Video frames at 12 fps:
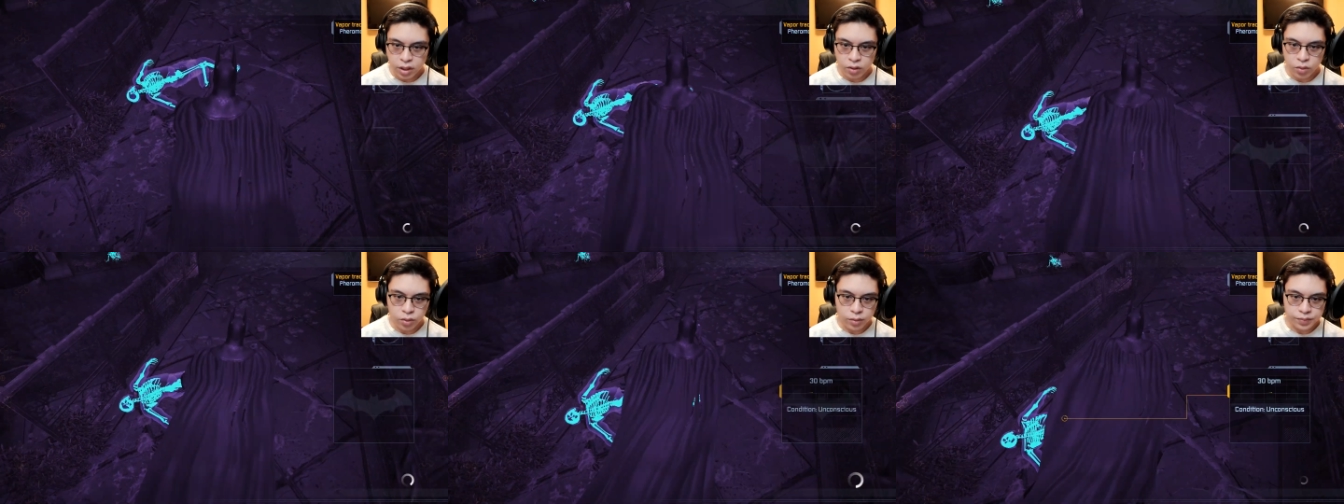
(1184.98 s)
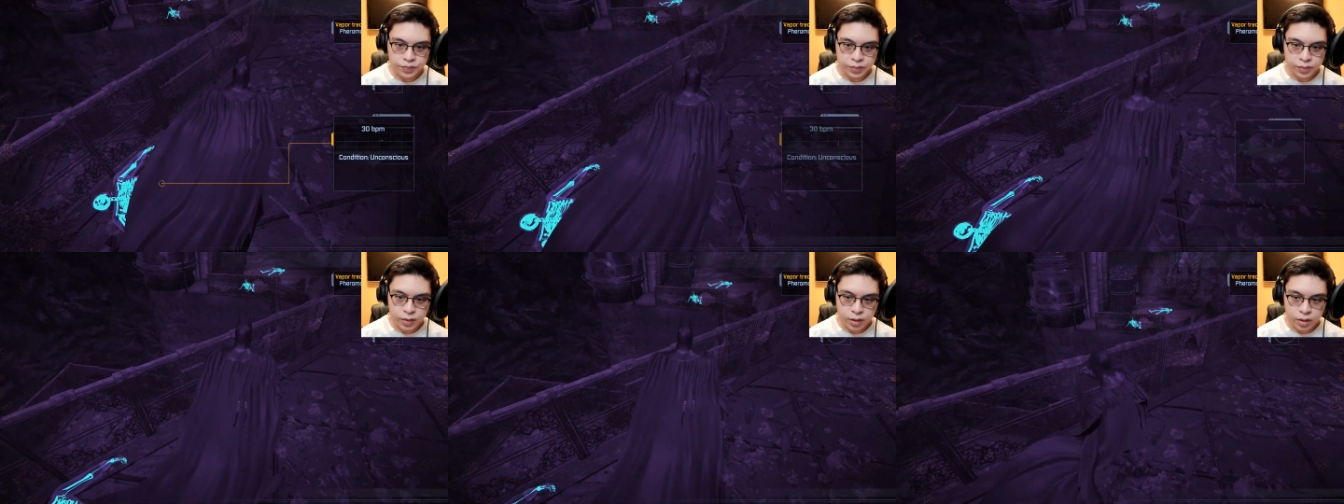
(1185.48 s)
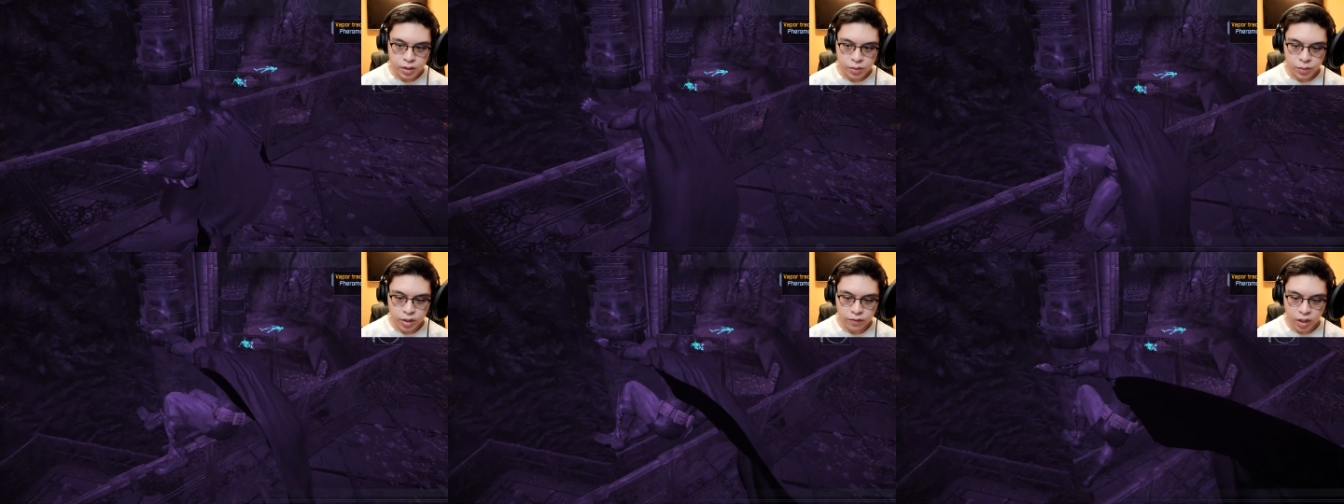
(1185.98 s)
Okay, cool.
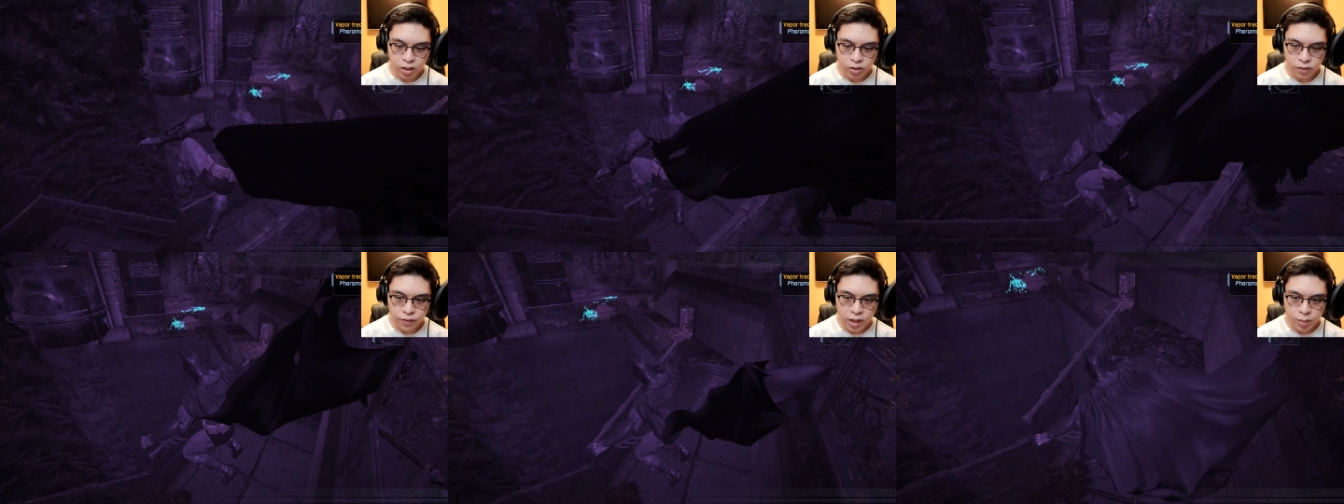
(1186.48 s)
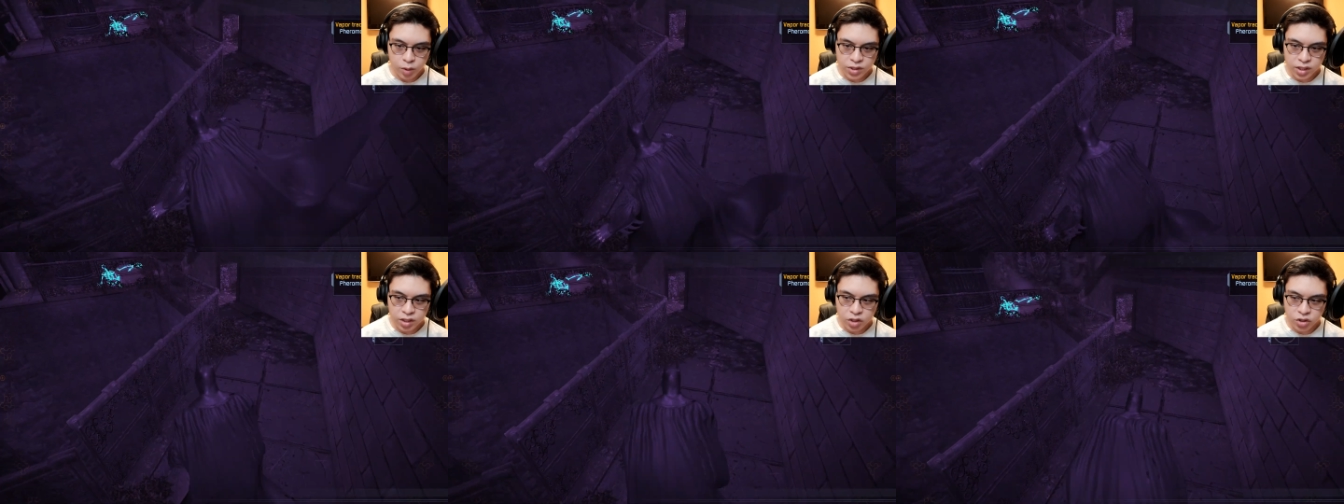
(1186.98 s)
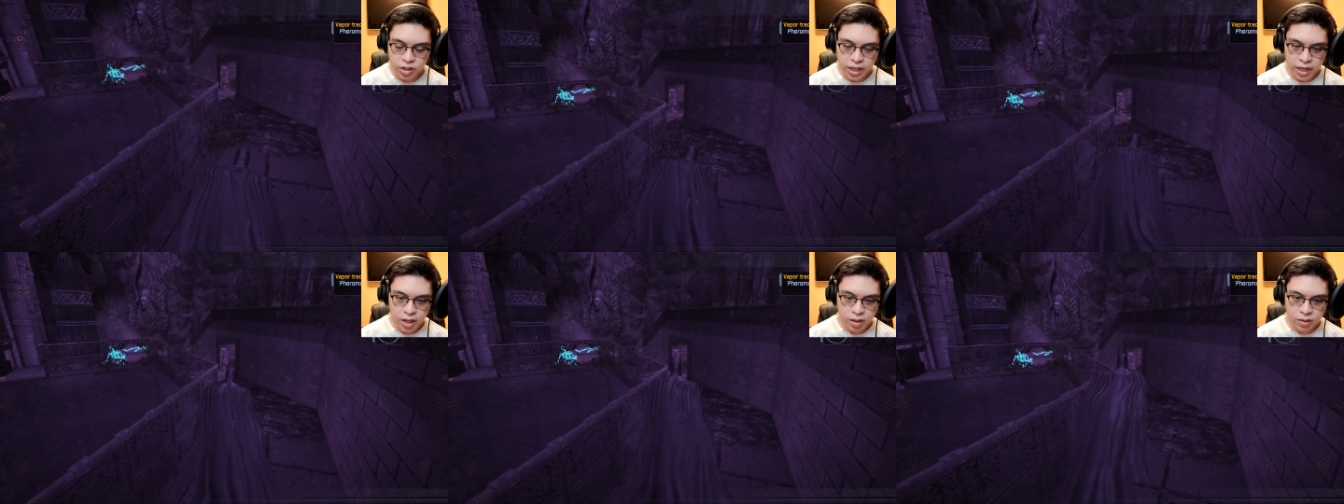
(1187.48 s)
We can follow her pheromone signature
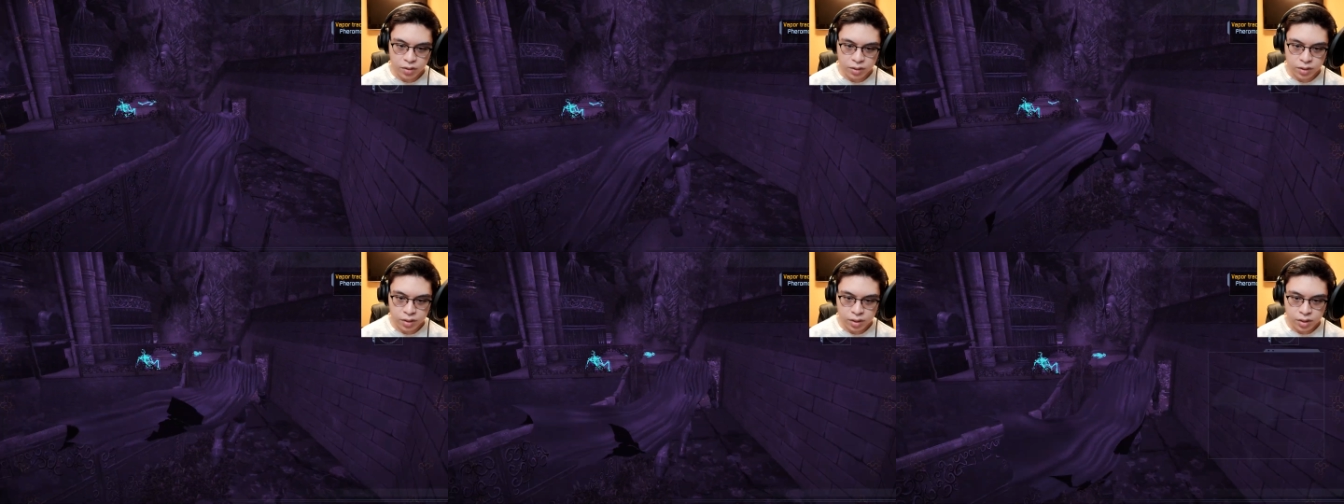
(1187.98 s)
now.